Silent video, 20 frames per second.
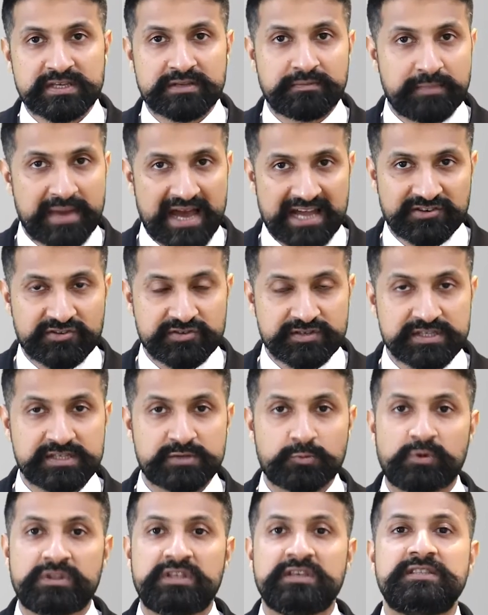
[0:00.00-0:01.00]
and
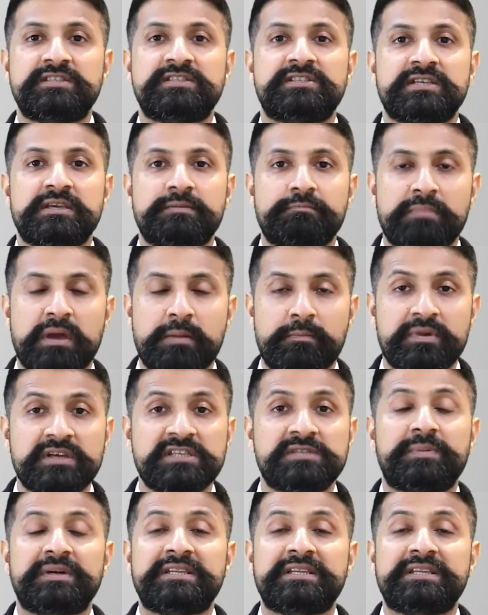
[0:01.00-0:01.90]
matters with his team members,